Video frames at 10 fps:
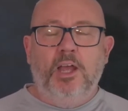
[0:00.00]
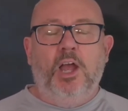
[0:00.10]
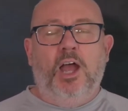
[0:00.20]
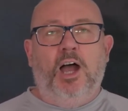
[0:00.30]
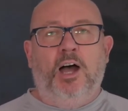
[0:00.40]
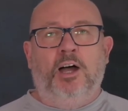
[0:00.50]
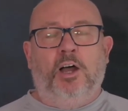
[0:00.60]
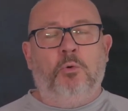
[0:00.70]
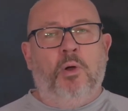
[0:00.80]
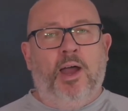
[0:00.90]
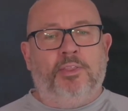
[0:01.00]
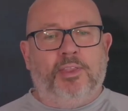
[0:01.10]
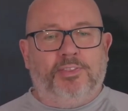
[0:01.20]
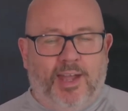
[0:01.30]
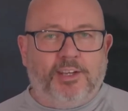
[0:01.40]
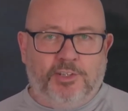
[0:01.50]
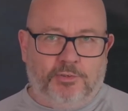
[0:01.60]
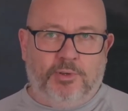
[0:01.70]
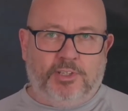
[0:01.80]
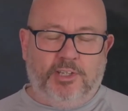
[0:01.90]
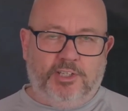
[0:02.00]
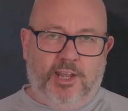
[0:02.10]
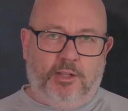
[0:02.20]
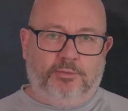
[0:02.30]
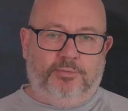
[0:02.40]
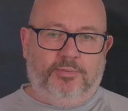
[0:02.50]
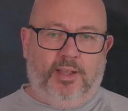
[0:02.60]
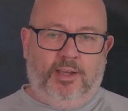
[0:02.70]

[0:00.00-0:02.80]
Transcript: where that is at risk itself.